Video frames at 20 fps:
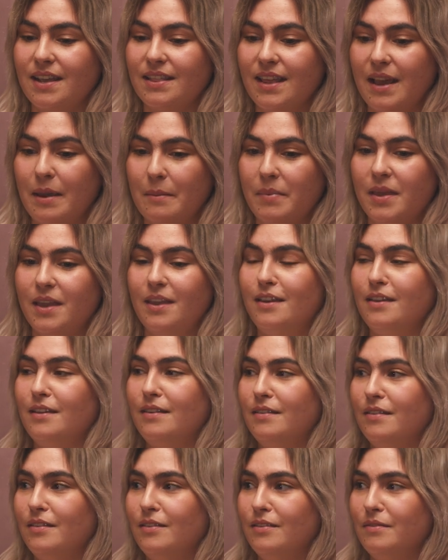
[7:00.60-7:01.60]
and that
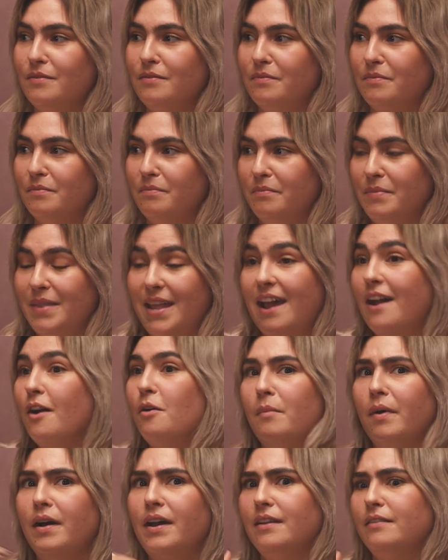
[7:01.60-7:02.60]
being now
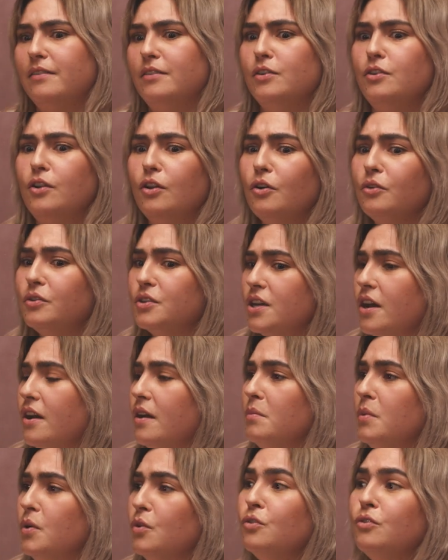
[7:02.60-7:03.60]
my
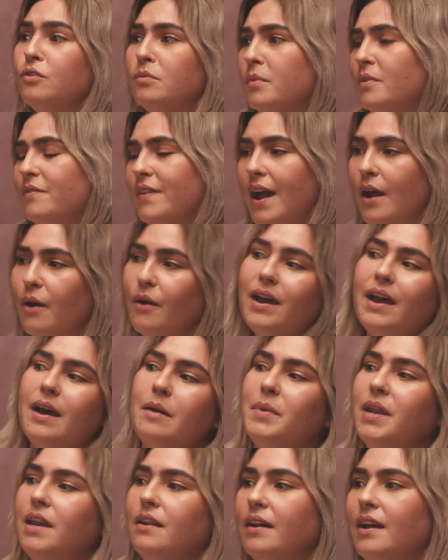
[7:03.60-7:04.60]
long-term norm of how I
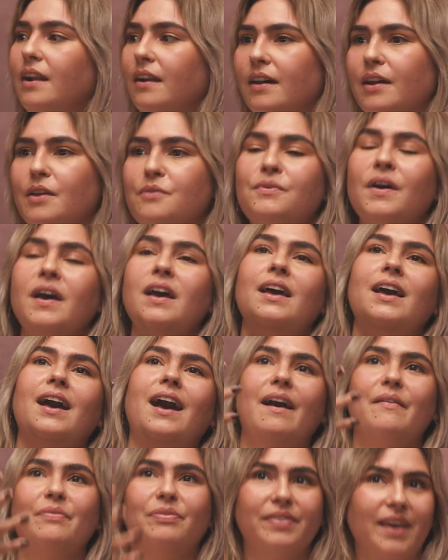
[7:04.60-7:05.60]
am in nightlife
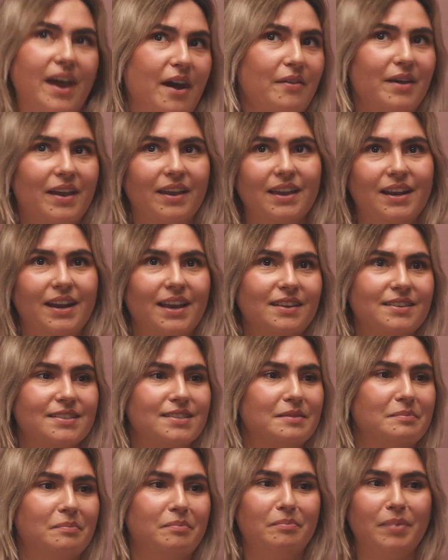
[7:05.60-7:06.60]
and how that connects
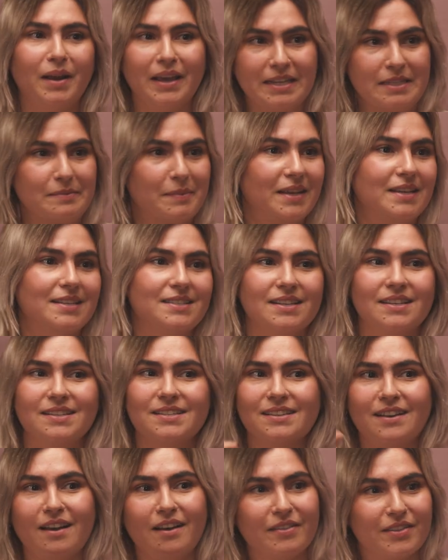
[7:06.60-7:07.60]
to play
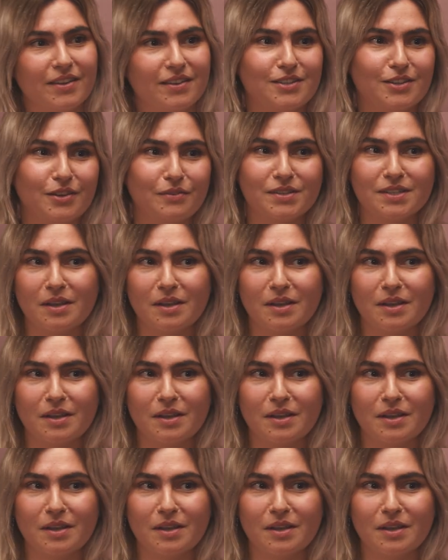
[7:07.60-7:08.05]
spaces and other sort of